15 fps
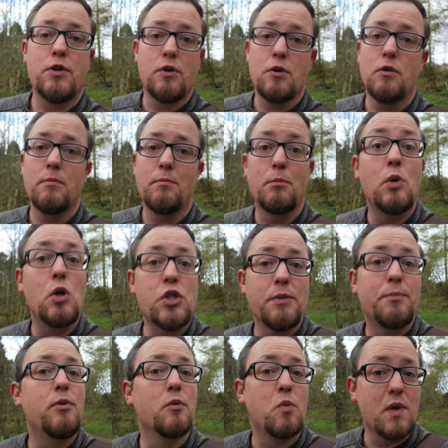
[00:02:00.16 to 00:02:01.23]
your
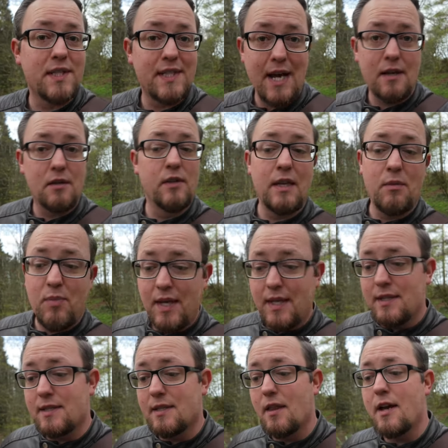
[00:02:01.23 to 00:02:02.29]
multiple recycling
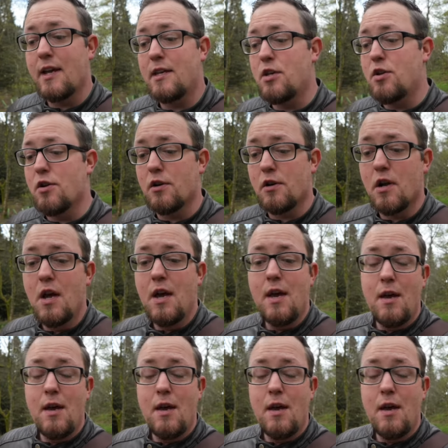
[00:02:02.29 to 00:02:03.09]
bins like your